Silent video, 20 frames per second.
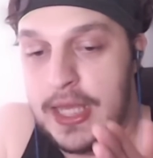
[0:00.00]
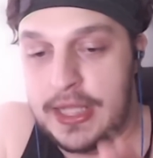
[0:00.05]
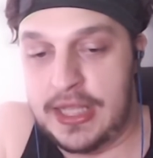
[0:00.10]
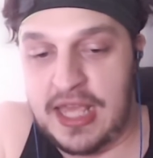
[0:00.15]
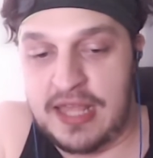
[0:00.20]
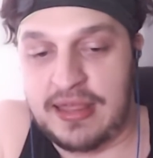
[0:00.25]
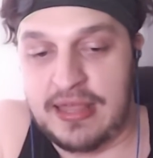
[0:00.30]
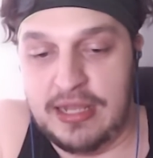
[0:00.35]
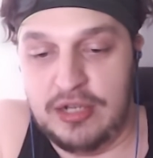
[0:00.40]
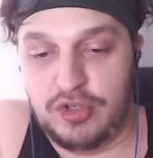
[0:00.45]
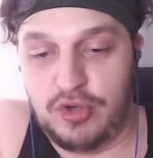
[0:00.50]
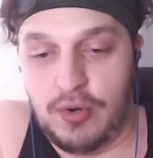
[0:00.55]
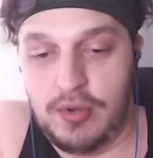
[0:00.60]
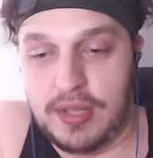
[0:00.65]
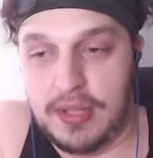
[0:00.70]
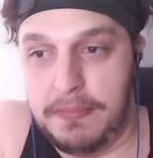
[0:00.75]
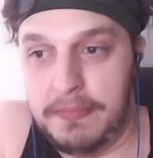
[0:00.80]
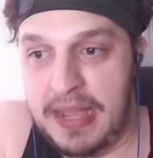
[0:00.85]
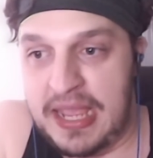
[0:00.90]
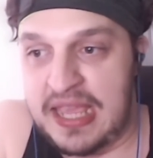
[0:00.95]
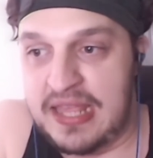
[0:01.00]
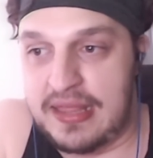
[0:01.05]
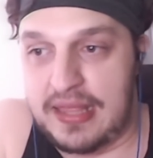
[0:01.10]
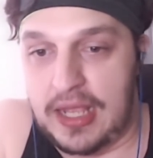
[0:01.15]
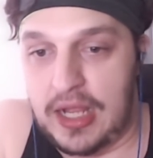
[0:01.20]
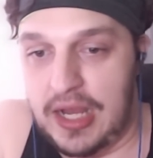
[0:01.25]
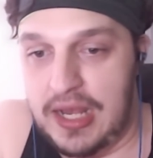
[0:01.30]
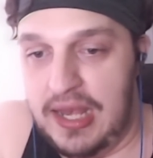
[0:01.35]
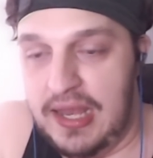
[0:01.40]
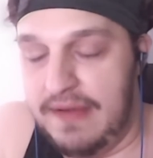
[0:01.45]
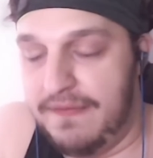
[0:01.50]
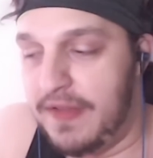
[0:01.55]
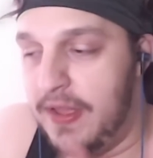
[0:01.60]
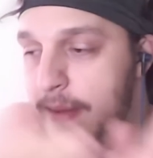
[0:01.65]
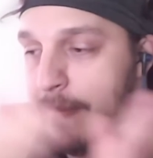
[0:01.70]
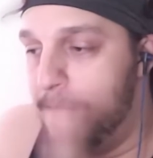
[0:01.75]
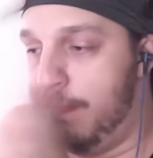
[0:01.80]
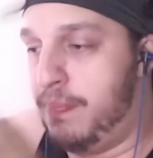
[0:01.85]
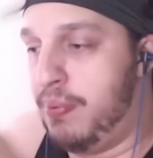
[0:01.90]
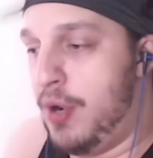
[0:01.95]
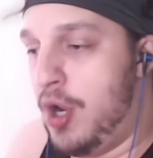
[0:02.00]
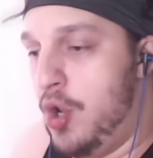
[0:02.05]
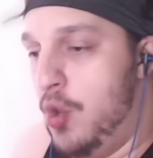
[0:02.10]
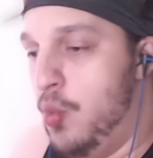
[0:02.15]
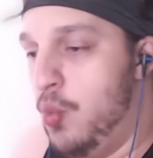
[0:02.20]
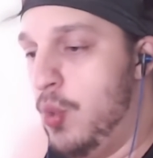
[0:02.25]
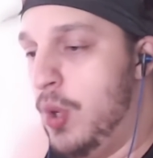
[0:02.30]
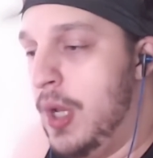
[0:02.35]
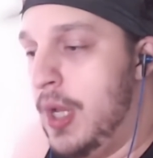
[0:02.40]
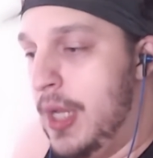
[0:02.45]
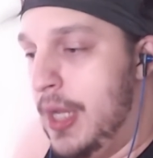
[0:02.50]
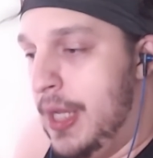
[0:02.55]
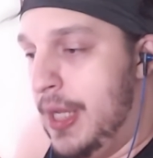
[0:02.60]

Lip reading: This intro is amazing. I love it, bro.